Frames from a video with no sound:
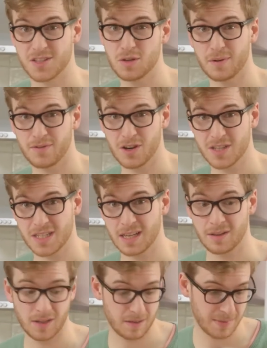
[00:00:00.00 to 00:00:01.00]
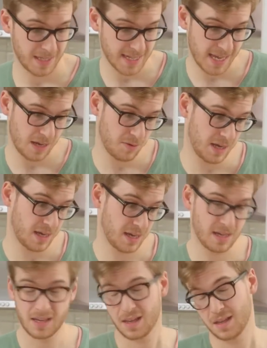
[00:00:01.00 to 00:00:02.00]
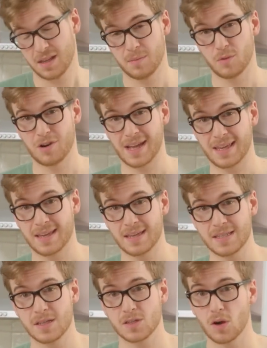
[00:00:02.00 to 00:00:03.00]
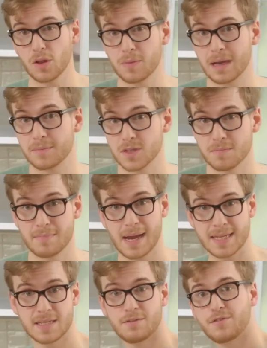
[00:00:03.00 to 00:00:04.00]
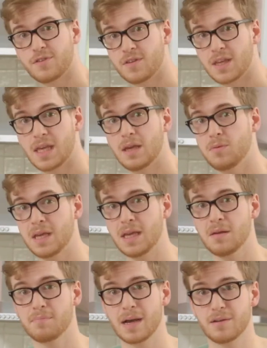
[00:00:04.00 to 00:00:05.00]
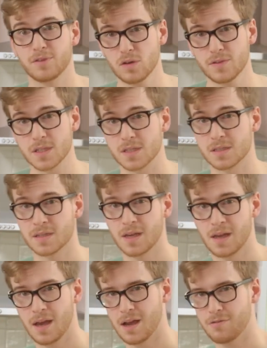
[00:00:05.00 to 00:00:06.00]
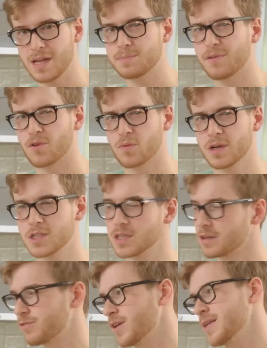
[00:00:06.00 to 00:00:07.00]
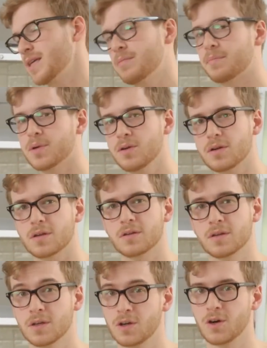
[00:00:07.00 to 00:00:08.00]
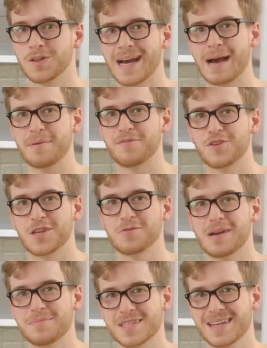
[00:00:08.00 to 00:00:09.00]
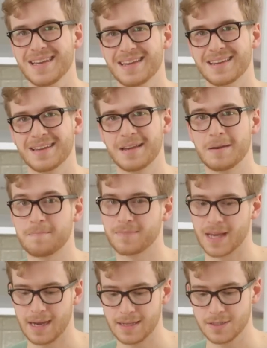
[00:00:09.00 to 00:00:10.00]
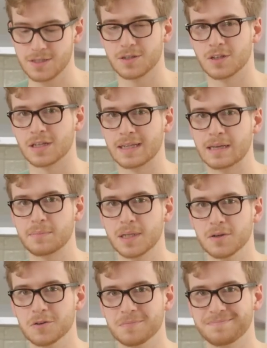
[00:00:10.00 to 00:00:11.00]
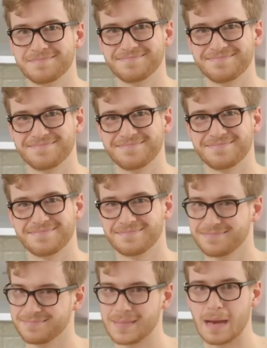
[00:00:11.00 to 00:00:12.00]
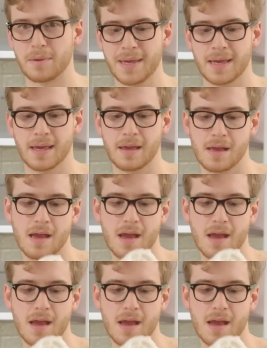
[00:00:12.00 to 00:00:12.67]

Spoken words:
super versatile. You can make tiny wee meringue kisses all the way up to massive kiwi pavlovas, a recipe for which you can find in my book, on the Happy Foodie website, and on the link below. Happy baking.